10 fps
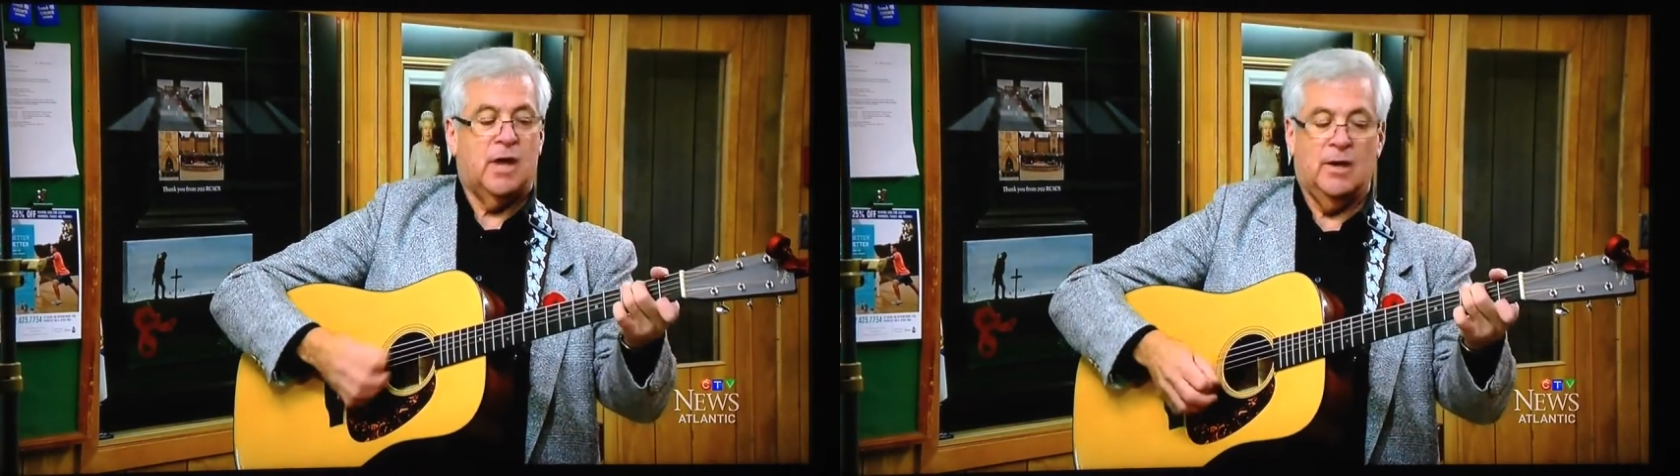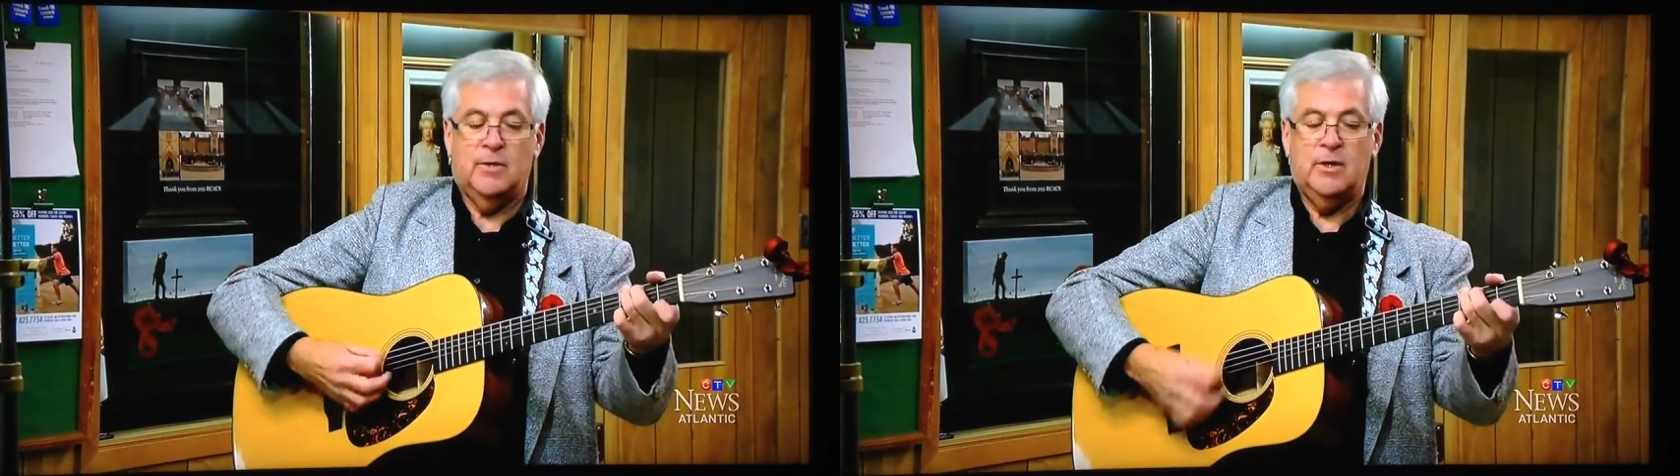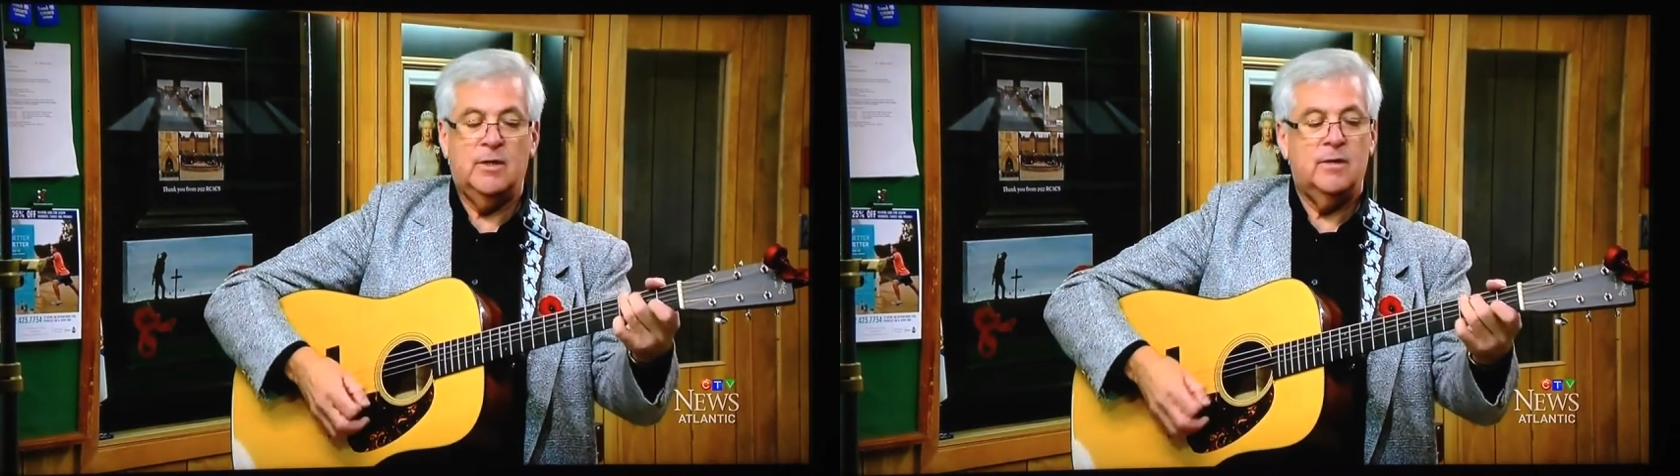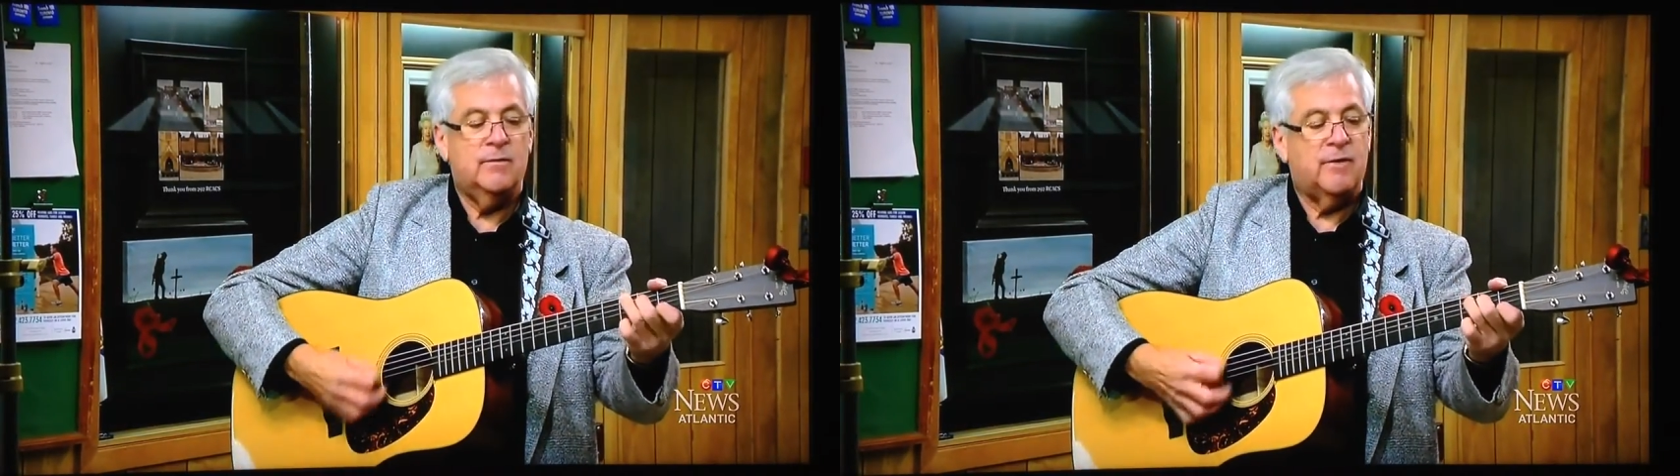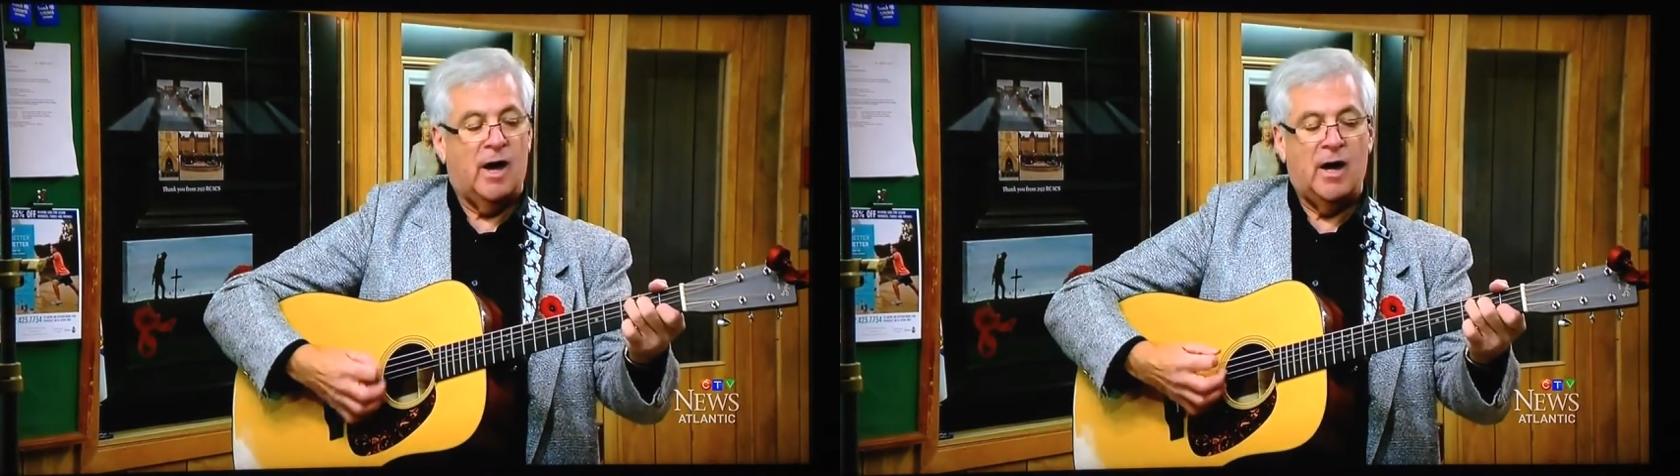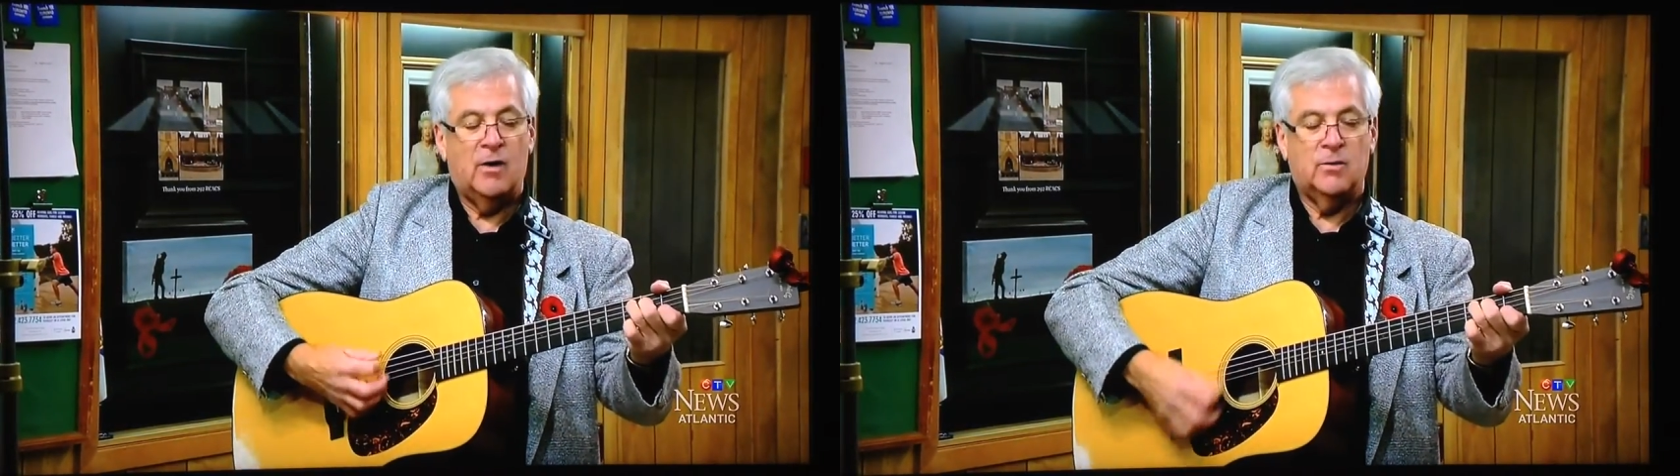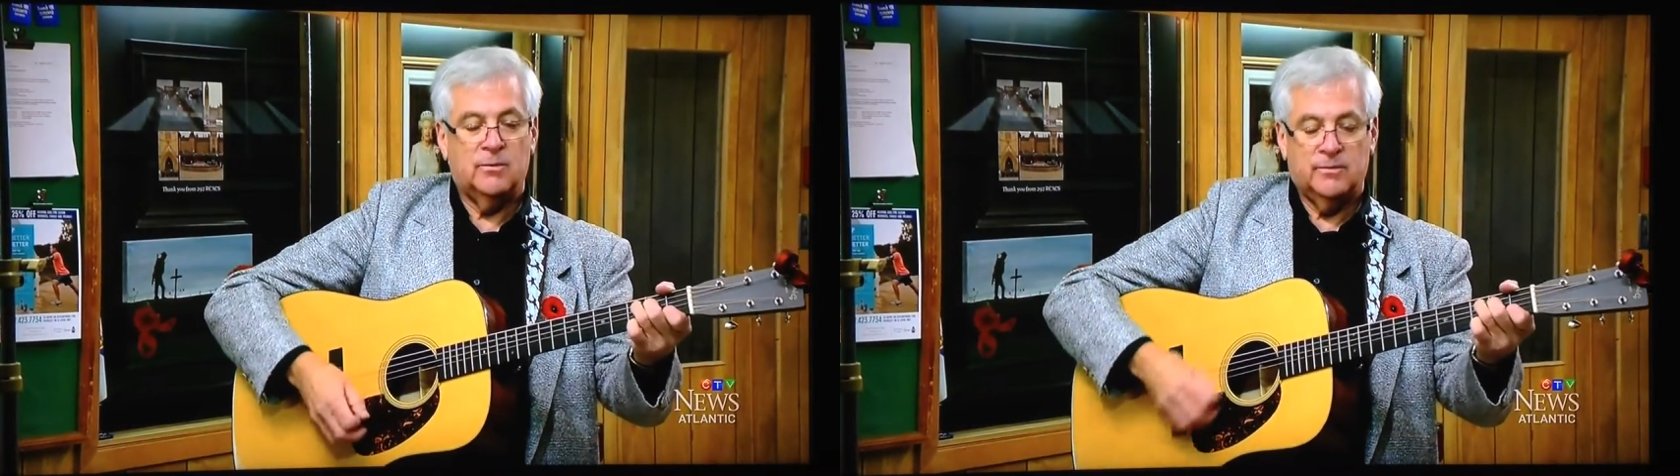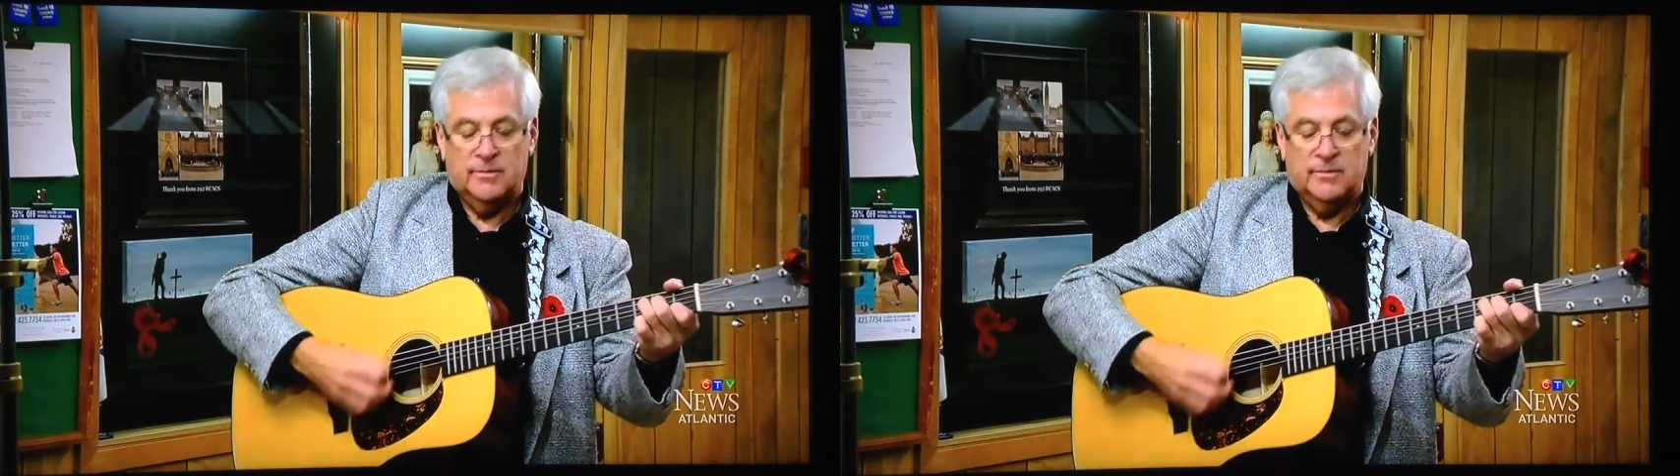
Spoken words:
can be found.